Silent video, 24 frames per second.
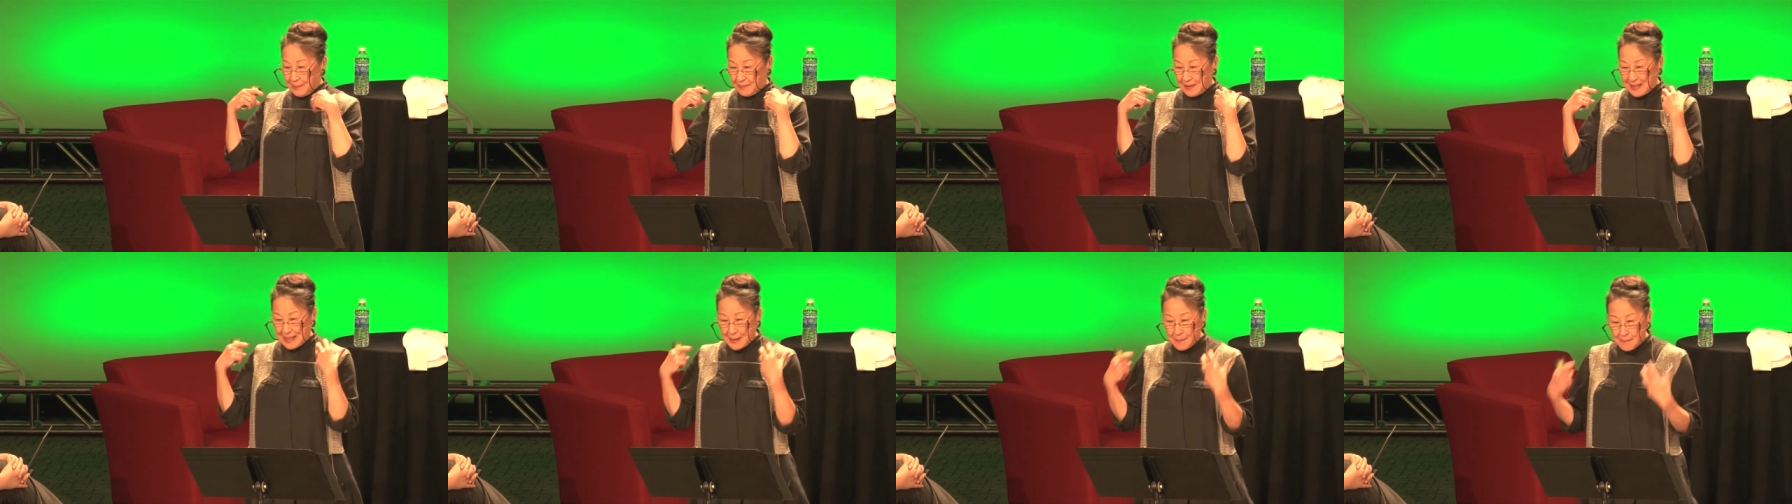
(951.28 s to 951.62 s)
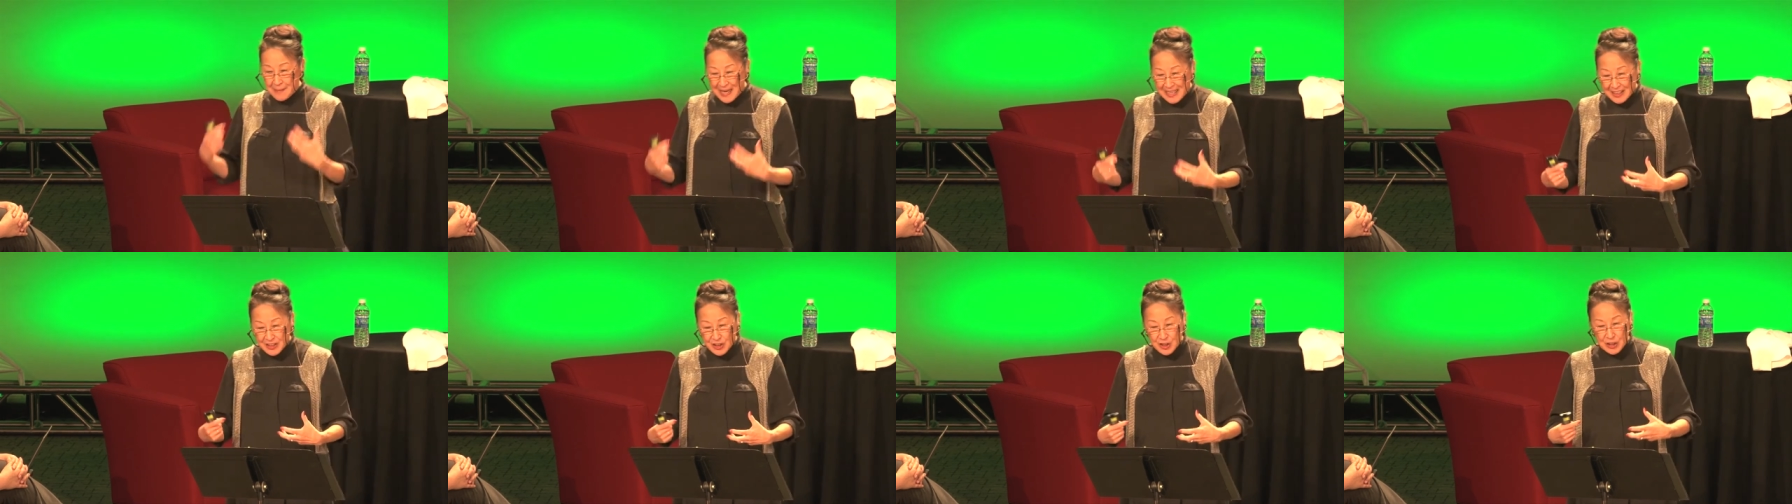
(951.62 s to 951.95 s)
the
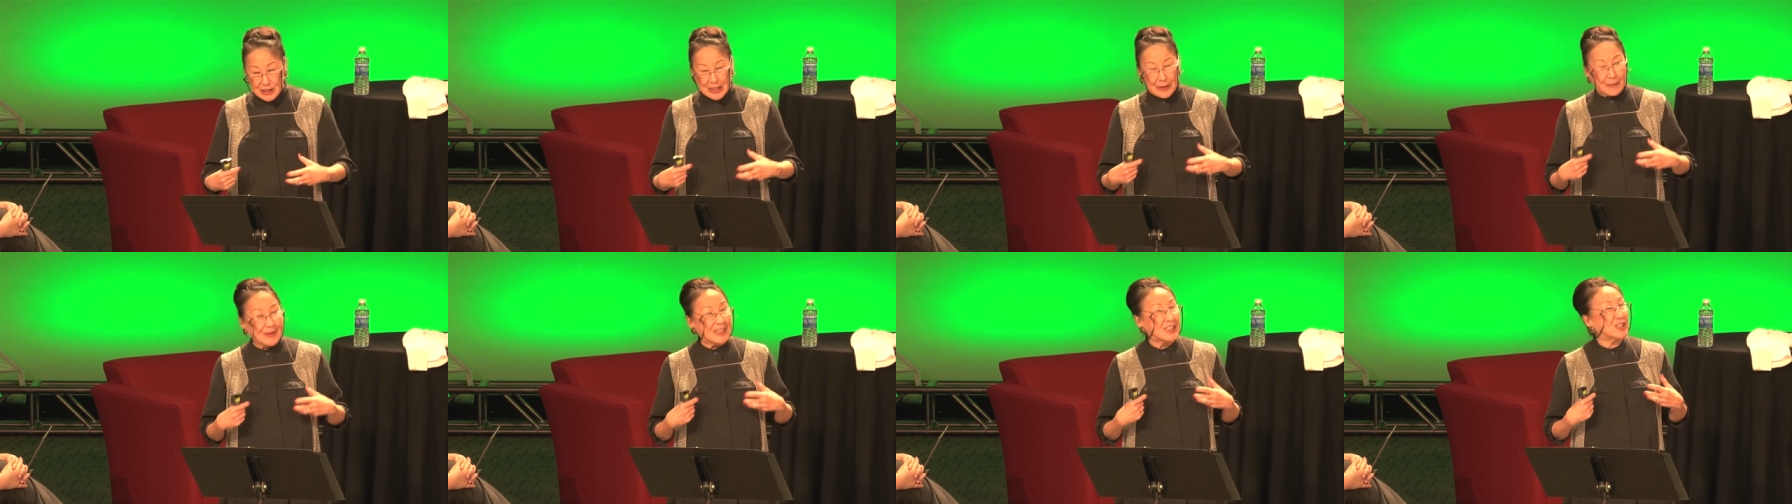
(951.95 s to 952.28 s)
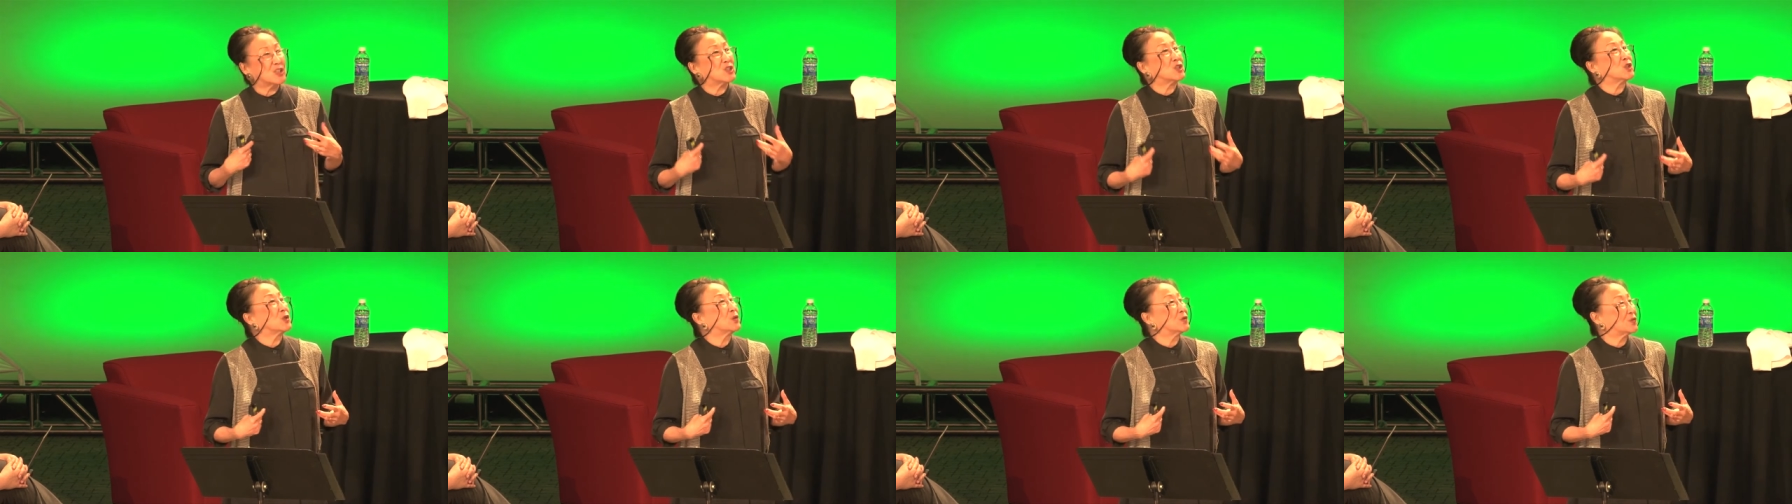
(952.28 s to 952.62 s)
imaginary
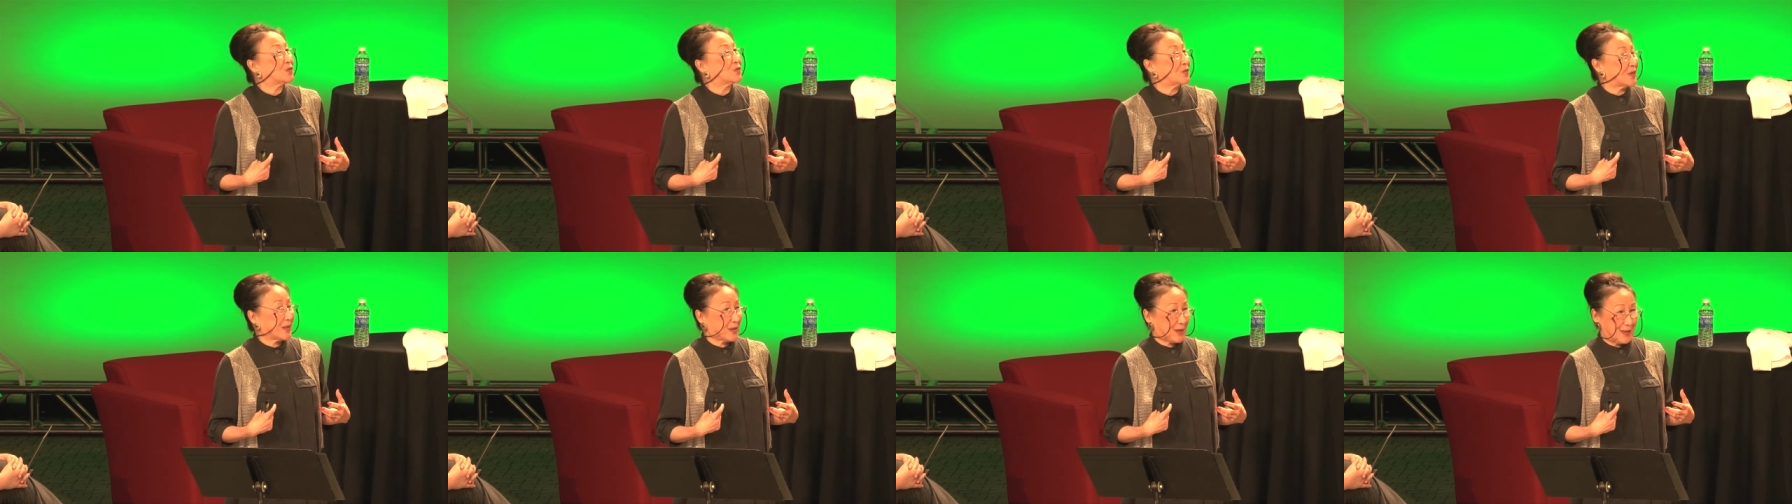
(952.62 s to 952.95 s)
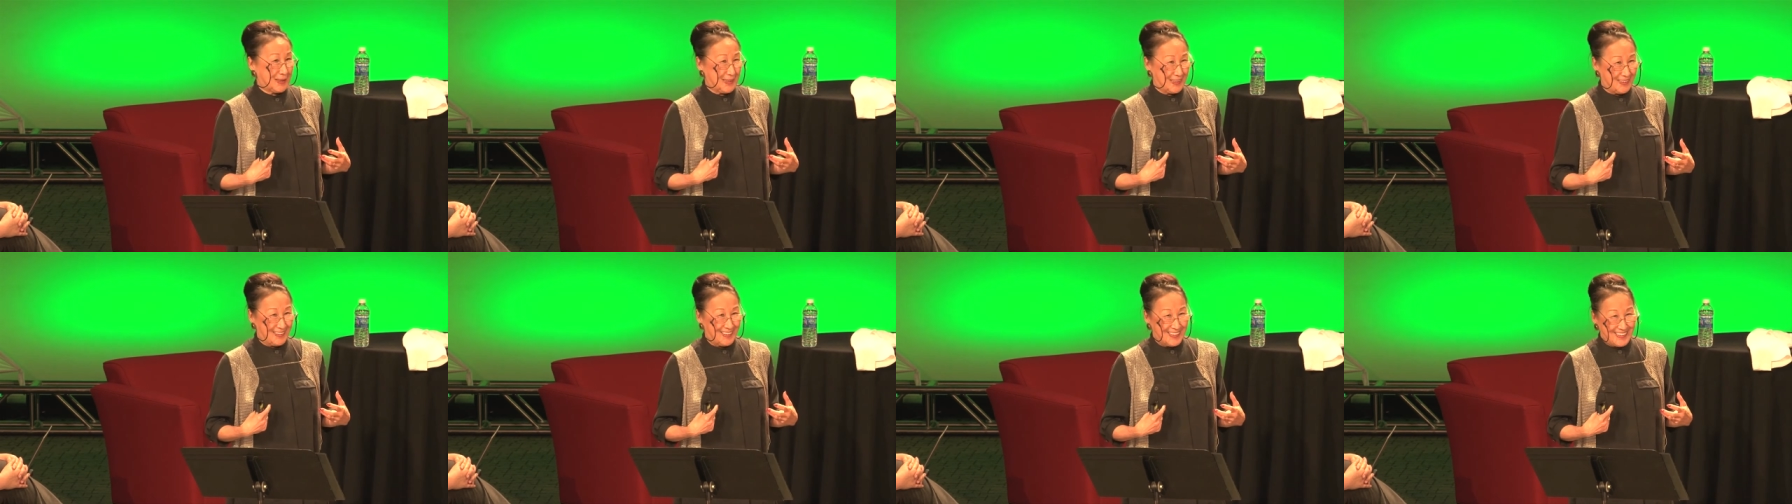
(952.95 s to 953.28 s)
tooth fairy.
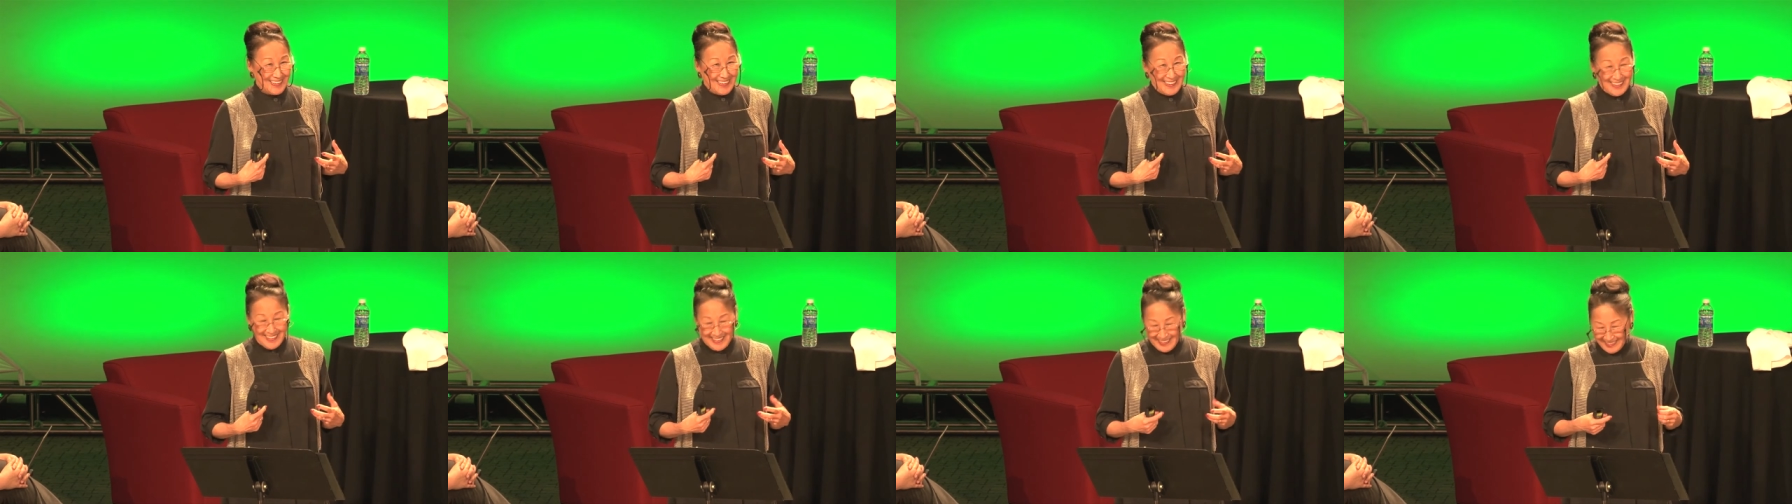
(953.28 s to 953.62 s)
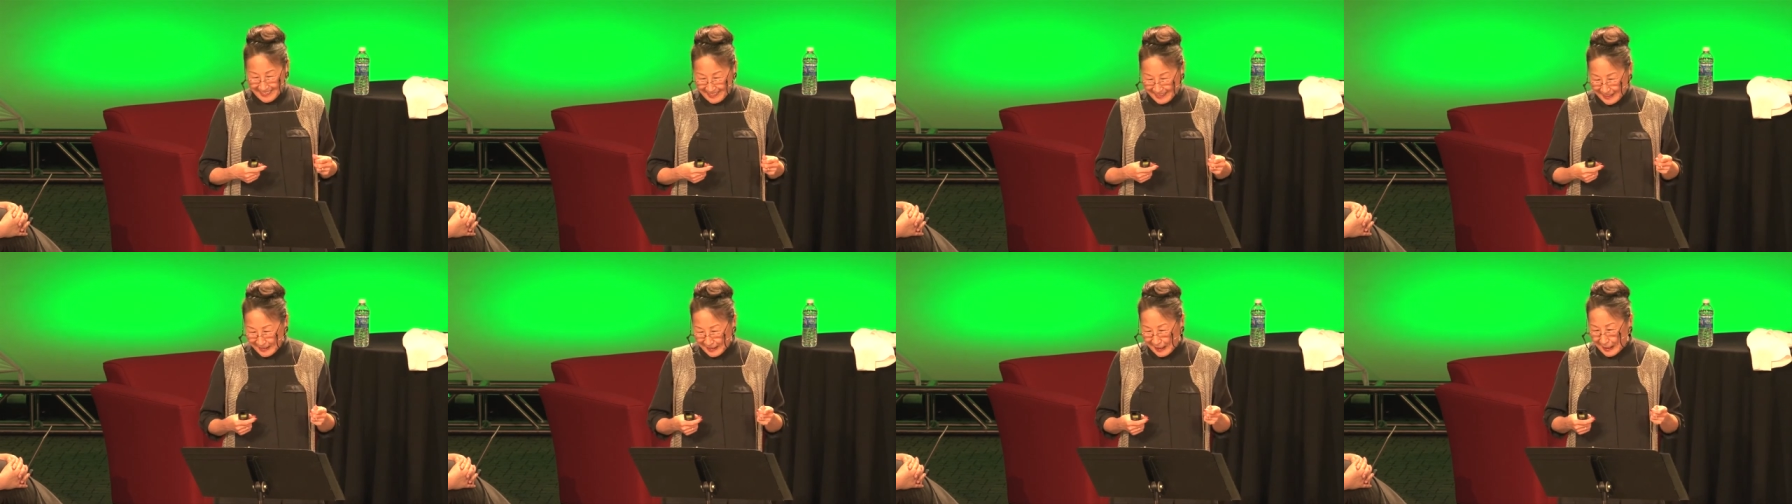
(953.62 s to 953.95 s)
And
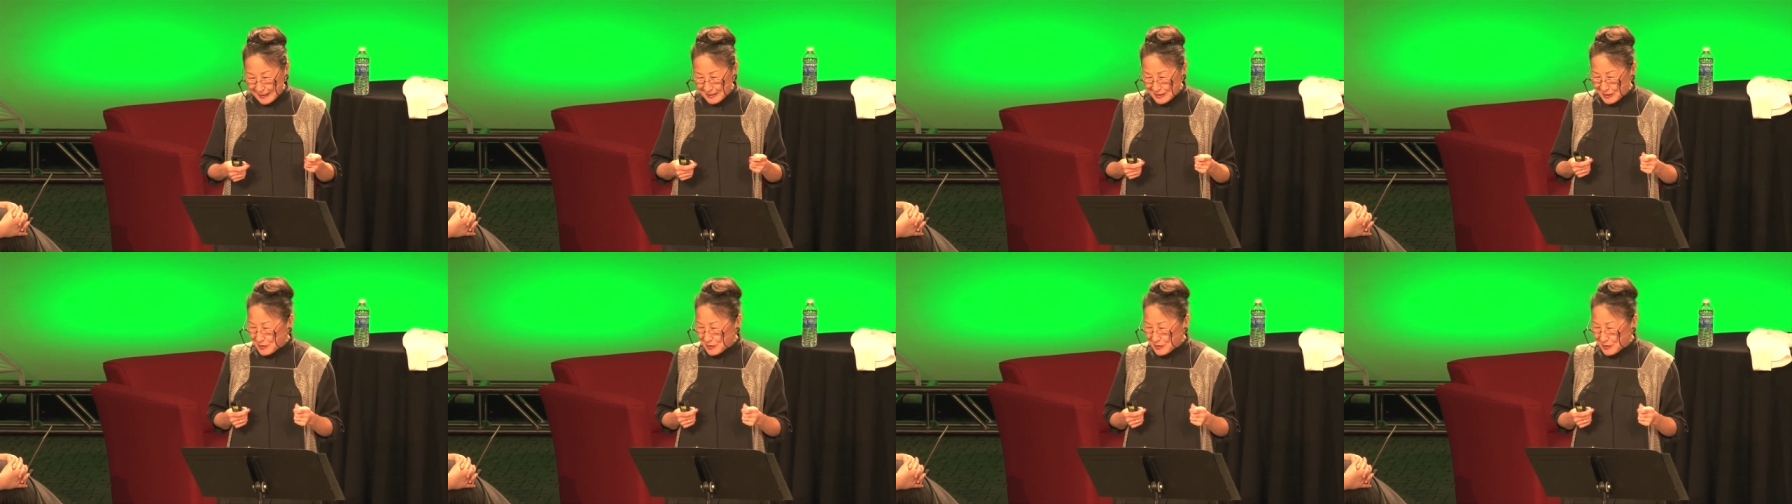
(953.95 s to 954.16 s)
I like to